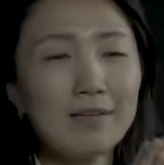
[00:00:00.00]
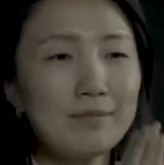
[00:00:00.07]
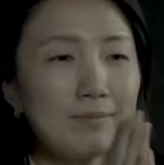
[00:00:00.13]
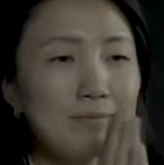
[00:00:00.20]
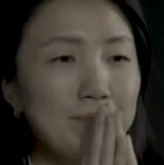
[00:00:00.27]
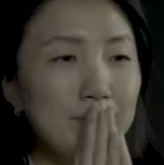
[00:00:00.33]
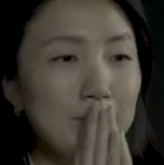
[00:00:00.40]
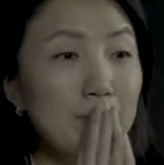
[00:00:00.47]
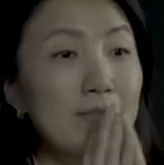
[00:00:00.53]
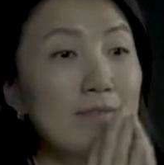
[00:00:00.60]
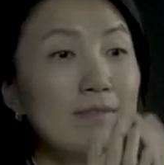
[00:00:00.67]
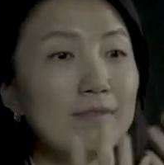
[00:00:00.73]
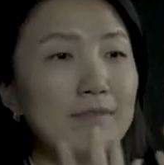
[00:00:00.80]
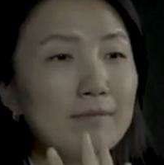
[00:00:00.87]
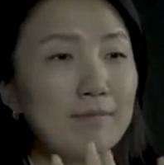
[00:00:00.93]
um so
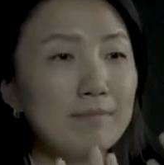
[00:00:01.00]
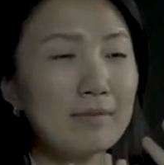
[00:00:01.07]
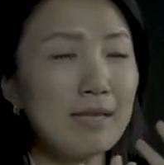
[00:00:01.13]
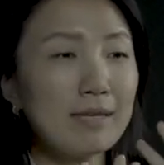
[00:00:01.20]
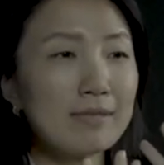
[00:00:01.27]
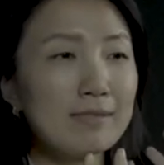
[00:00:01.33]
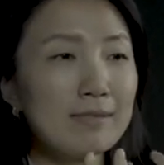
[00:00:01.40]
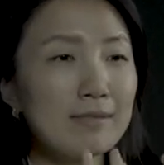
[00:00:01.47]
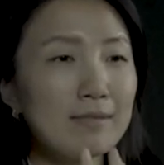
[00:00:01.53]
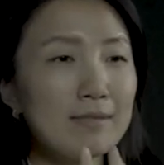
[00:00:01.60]
like